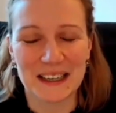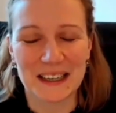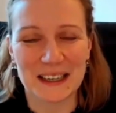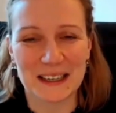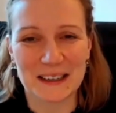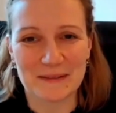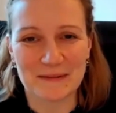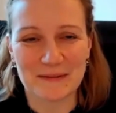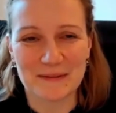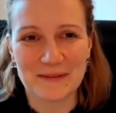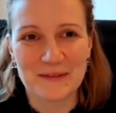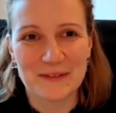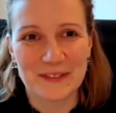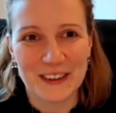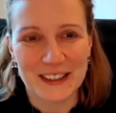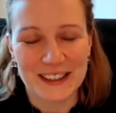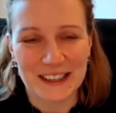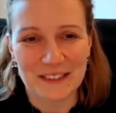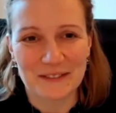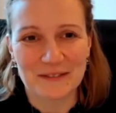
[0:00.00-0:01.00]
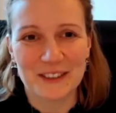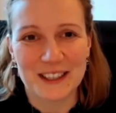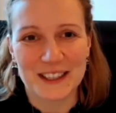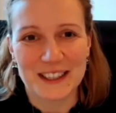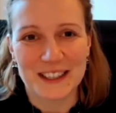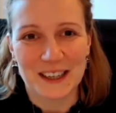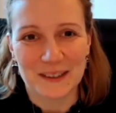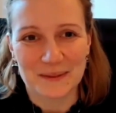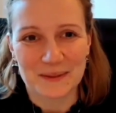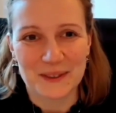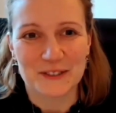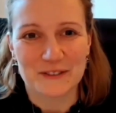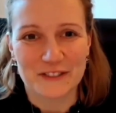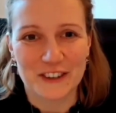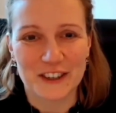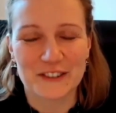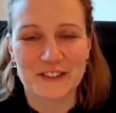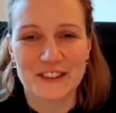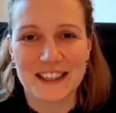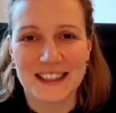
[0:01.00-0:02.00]
But then when it comes to
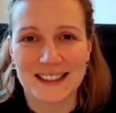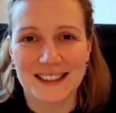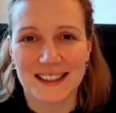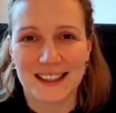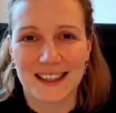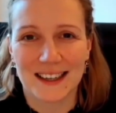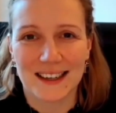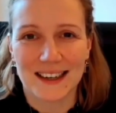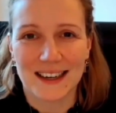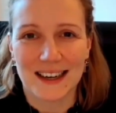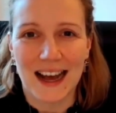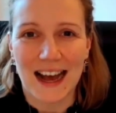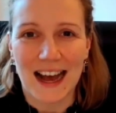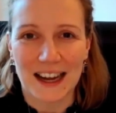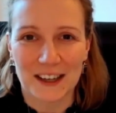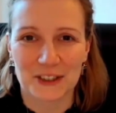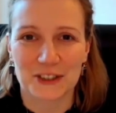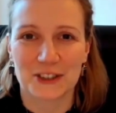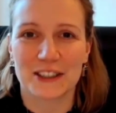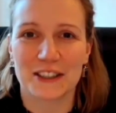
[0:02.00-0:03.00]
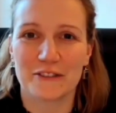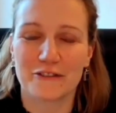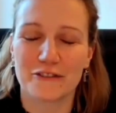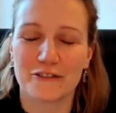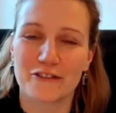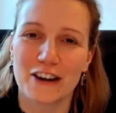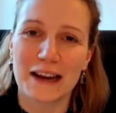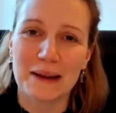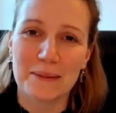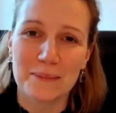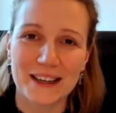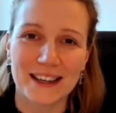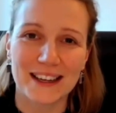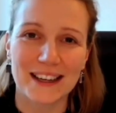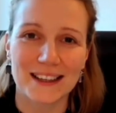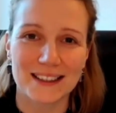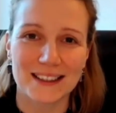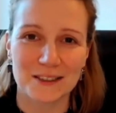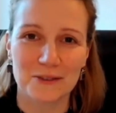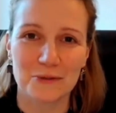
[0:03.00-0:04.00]
fundraising, actually framing
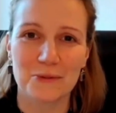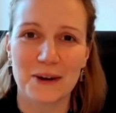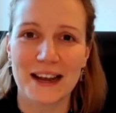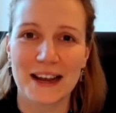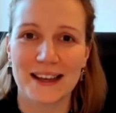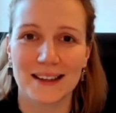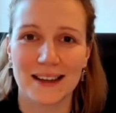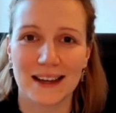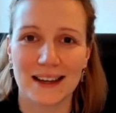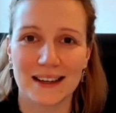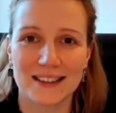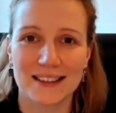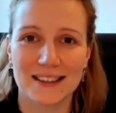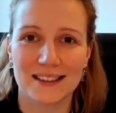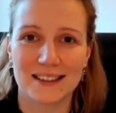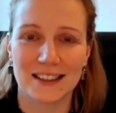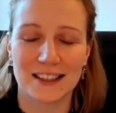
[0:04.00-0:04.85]
it in a way that